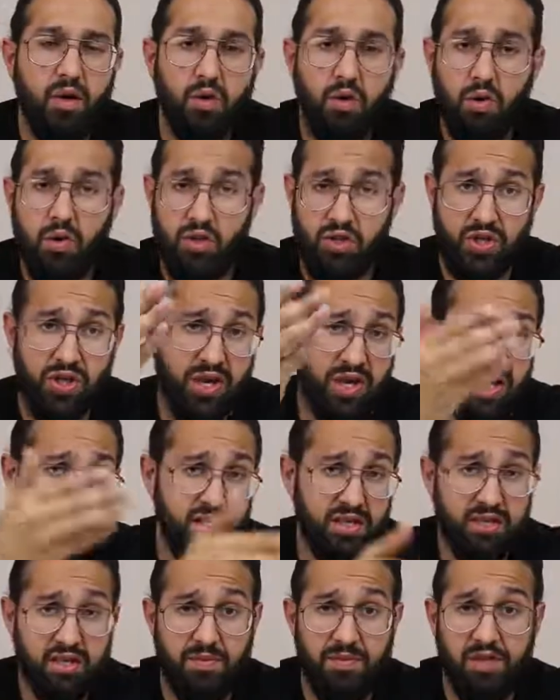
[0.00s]
Also, here
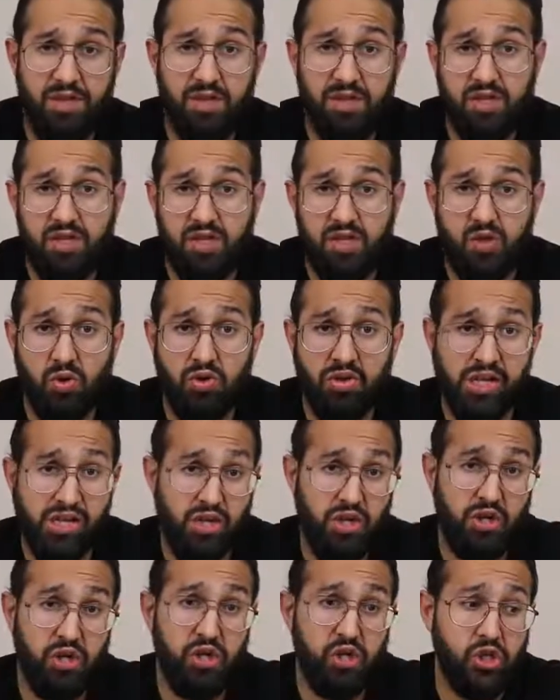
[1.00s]
are some of the stores that
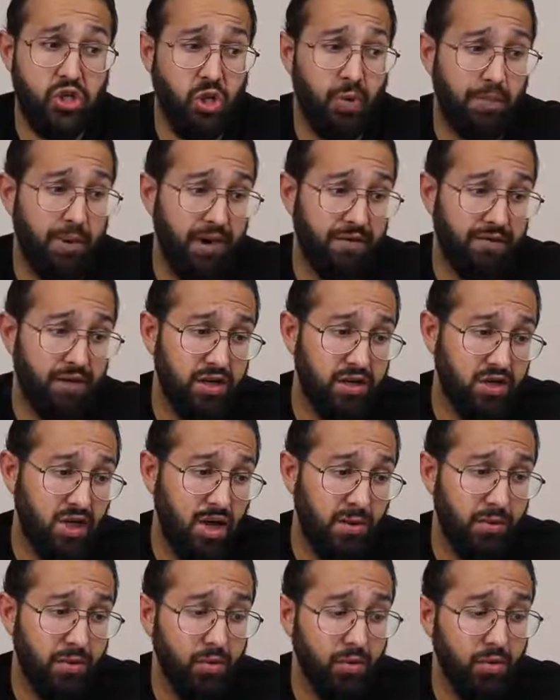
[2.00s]
you can shop at. For
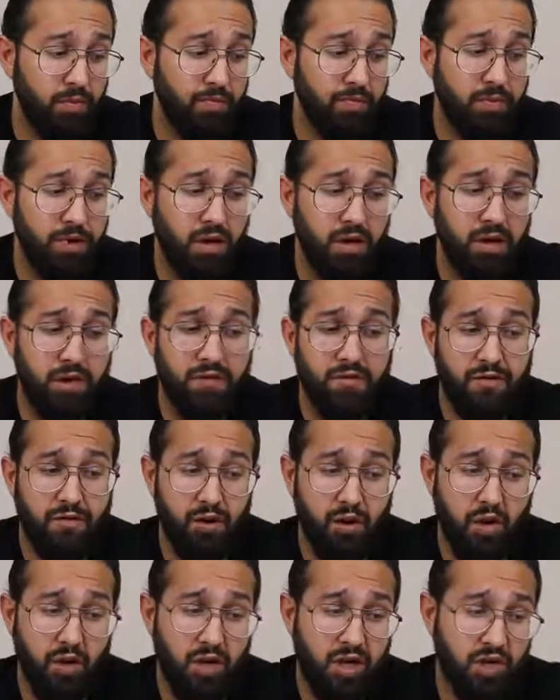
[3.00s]
example,
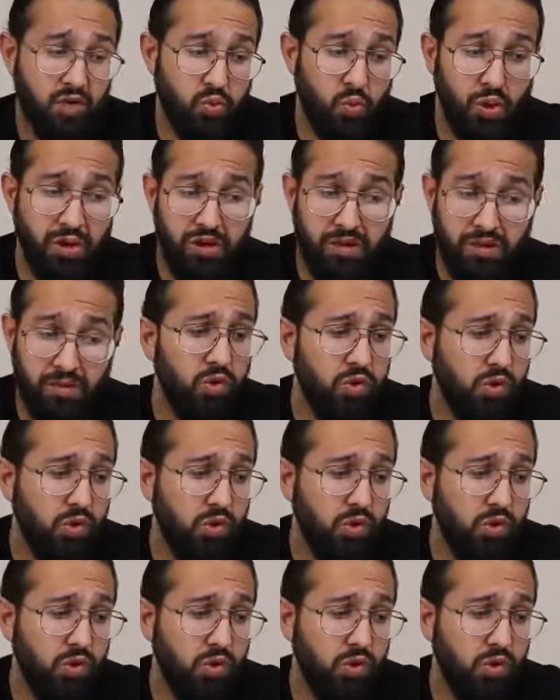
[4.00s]
Foot Locker's one of them.